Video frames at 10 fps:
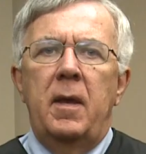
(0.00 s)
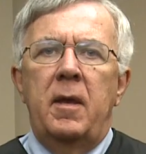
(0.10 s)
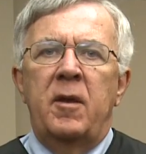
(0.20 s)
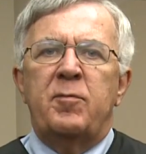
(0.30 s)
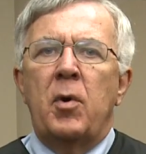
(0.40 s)

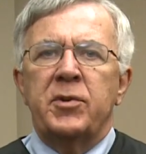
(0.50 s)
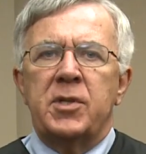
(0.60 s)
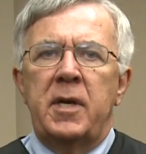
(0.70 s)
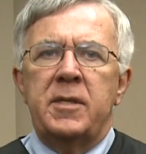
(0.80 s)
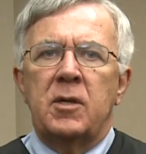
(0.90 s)
If both
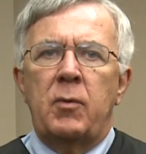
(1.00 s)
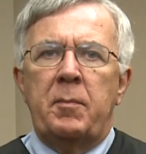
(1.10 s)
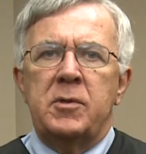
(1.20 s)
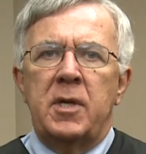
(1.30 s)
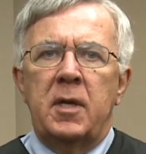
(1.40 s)
sides are
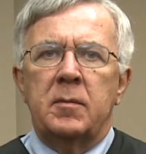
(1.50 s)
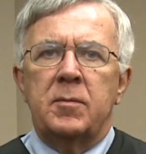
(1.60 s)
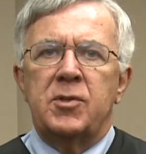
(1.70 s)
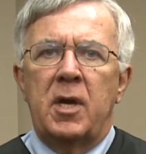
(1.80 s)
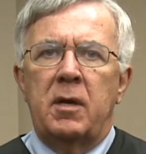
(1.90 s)
representing
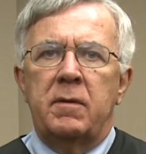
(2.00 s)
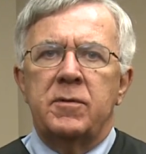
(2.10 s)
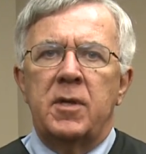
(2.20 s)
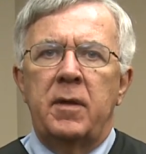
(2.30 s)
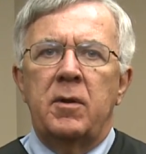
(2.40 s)

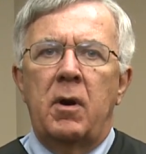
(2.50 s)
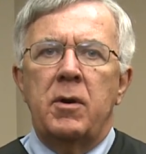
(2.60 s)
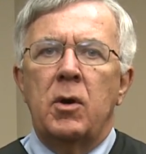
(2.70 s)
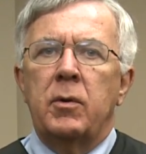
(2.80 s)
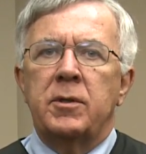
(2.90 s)
themselves and there are
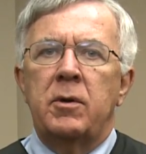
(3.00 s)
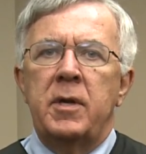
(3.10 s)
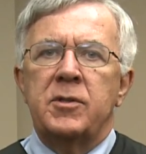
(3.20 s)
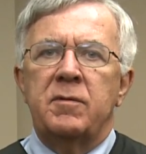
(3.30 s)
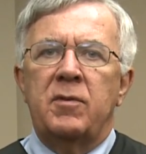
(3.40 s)
no
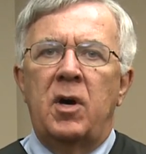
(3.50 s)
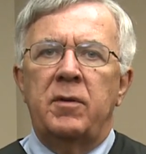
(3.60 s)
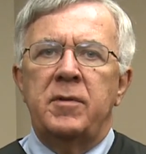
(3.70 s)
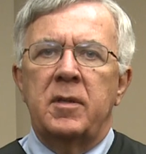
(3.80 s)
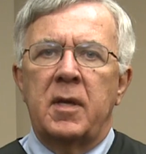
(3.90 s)
attorneys
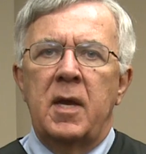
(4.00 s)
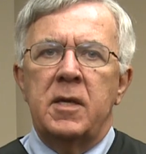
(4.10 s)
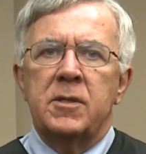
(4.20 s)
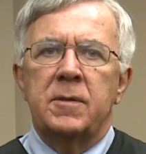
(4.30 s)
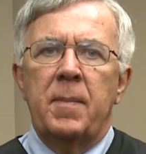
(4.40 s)
involved in the
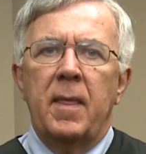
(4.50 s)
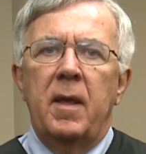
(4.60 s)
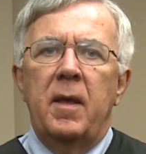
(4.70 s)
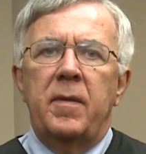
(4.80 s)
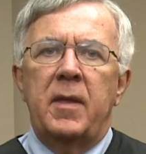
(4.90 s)
case,
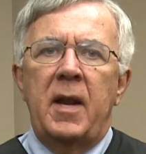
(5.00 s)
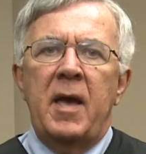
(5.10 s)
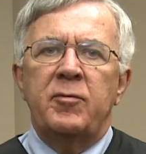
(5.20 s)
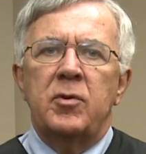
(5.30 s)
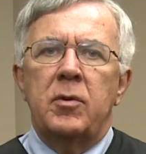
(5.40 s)
then
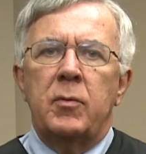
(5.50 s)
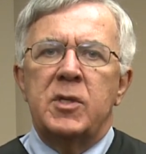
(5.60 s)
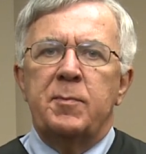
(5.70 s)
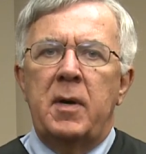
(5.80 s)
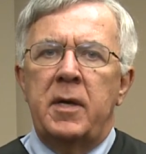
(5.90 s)
after the
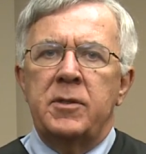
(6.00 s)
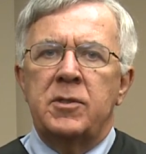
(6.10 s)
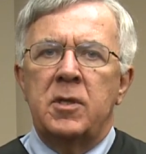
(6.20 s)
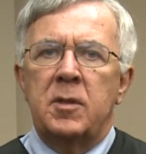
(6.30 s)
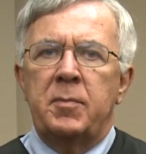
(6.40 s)
response
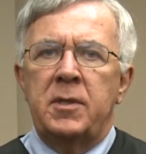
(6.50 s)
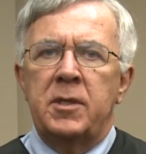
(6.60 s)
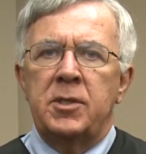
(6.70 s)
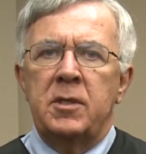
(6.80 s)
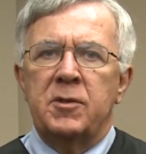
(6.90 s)
to the
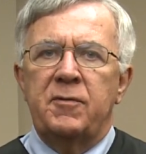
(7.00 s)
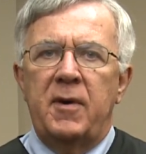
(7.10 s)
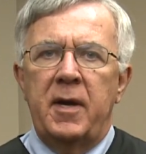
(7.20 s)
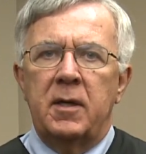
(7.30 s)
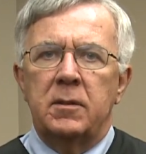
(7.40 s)
petition is
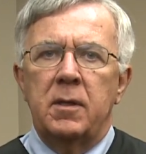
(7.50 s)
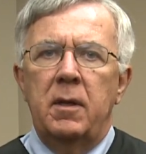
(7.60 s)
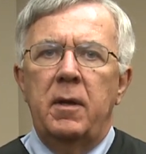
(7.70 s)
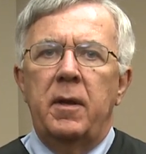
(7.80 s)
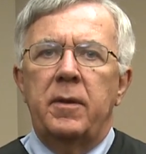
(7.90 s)
filed,
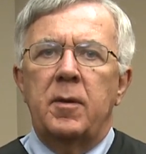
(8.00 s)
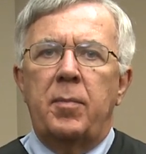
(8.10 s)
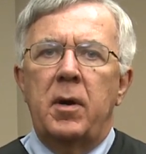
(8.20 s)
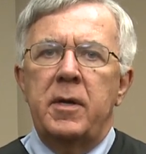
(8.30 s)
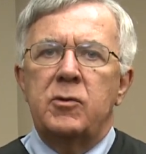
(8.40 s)
the
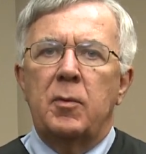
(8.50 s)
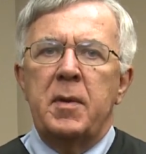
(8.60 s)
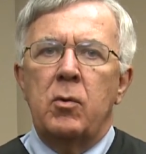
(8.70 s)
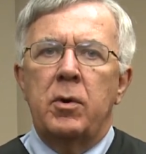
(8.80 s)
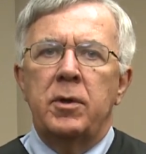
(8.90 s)
parties will
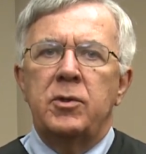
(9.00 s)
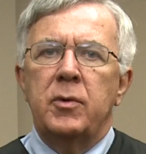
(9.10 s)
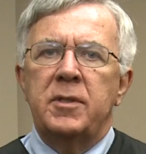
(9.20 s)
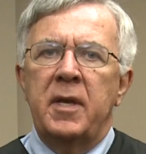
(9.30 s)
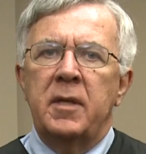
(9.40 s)
be ordered
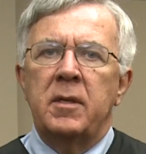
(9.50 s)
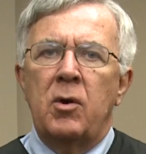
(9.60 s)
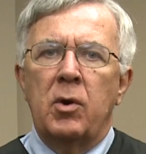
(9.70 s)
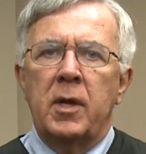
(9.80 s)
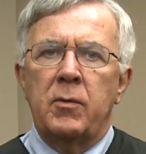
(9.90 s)
to attend an
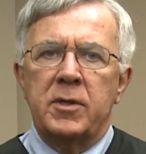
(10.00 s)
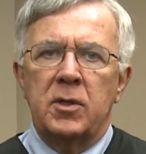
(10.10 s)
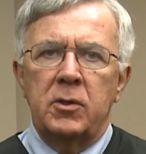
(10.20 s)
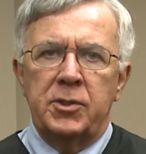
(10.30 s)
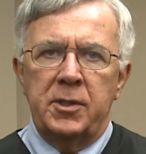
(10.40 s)
early
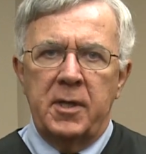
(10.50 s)
resolution